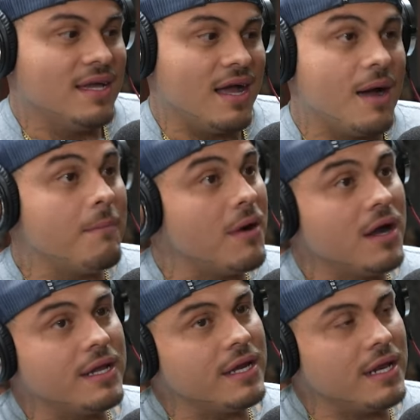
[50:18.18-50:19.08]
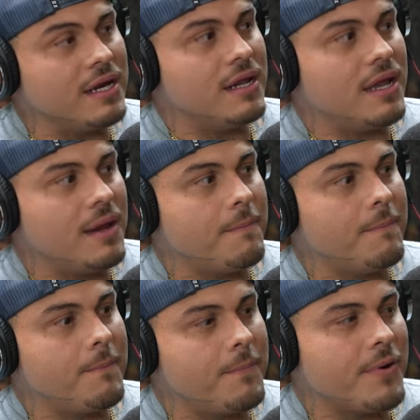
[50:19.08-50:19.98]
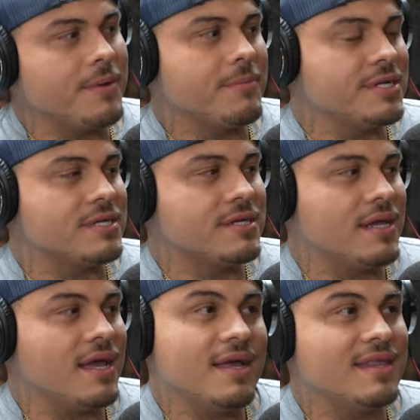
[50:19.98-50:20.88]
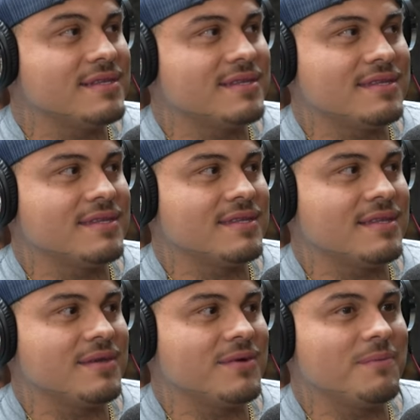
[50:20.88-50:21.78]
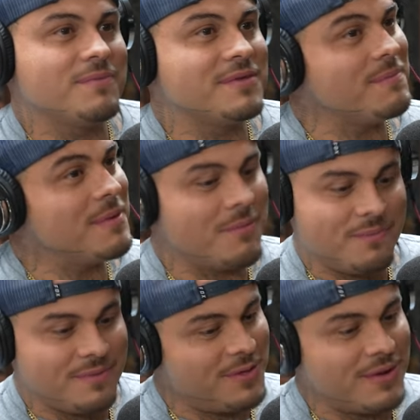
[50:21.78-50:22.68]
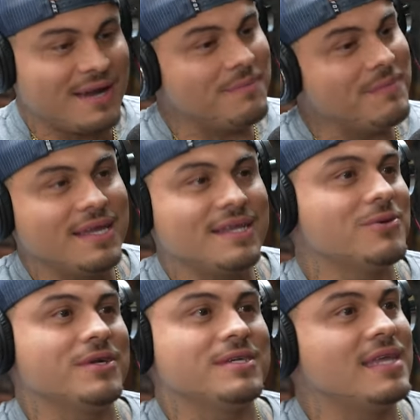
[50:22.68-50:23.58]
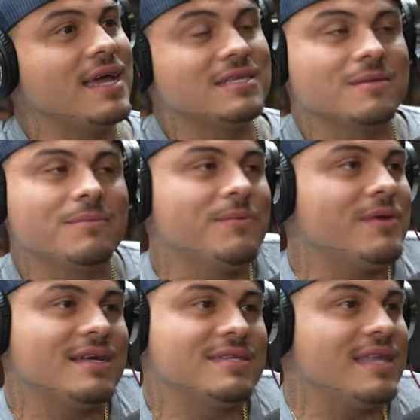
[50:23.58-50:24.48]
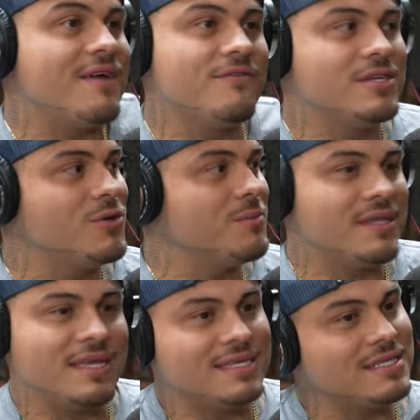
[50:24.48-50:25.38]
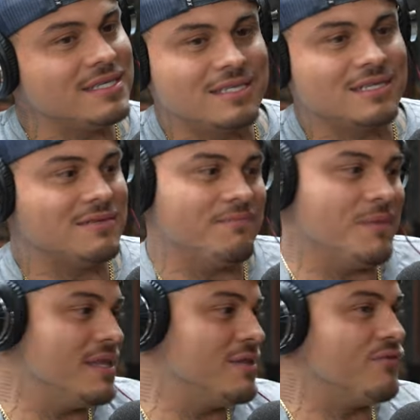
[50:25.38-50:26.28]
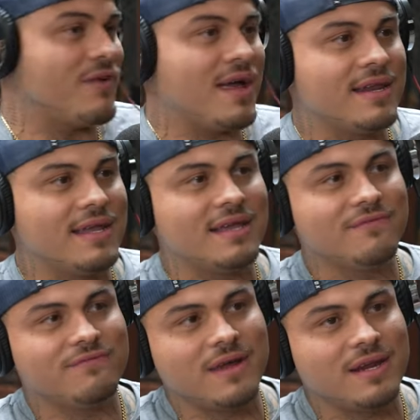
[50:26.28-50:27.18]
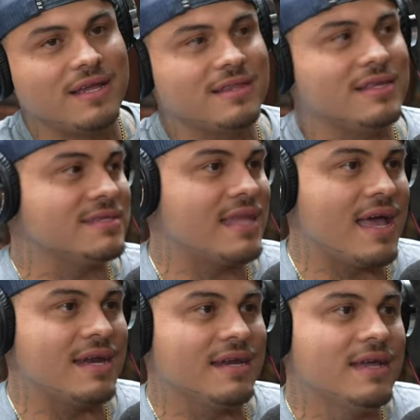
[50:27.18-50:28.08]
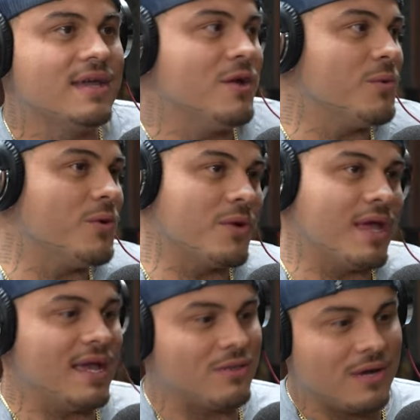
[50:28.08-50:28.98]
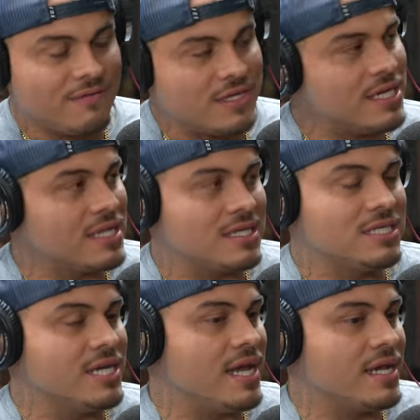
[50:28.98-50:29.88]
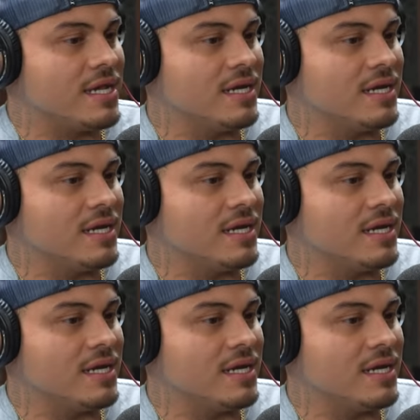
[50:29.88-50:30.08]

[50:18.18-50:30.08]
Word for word: I'm on it, and yeah, pretty much, yeah, that's, you know, some people, you got to be in it to understand it. Some people, like I said, the average human, they teach us just Monday through Friday, yeah. Friday, this, that, and yeah. we're okay. They're living check to check.